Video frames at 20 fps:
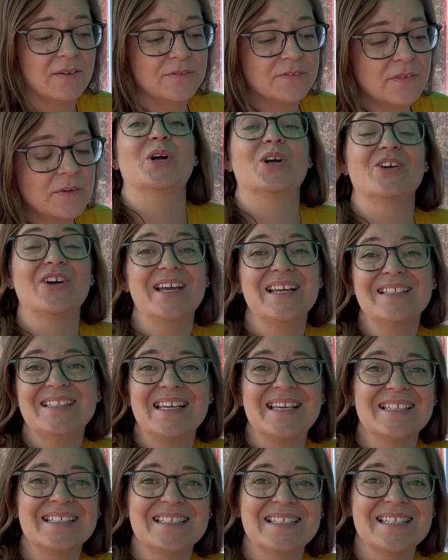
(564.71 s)
So a great
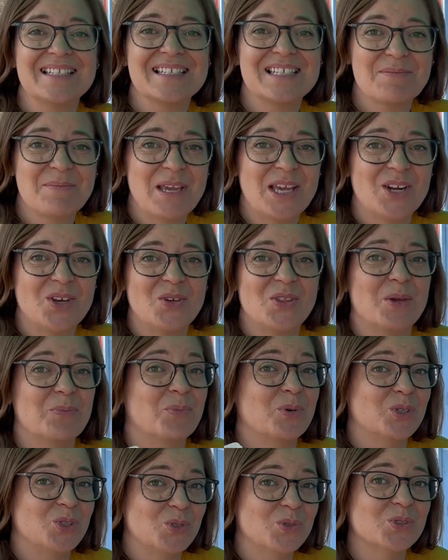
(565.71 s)
tasting tomato that
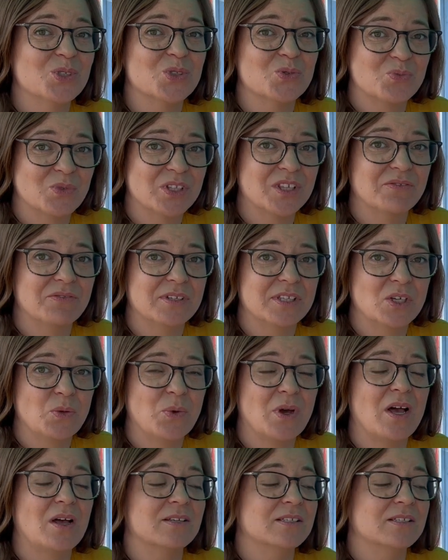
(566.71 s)
produces really, really well.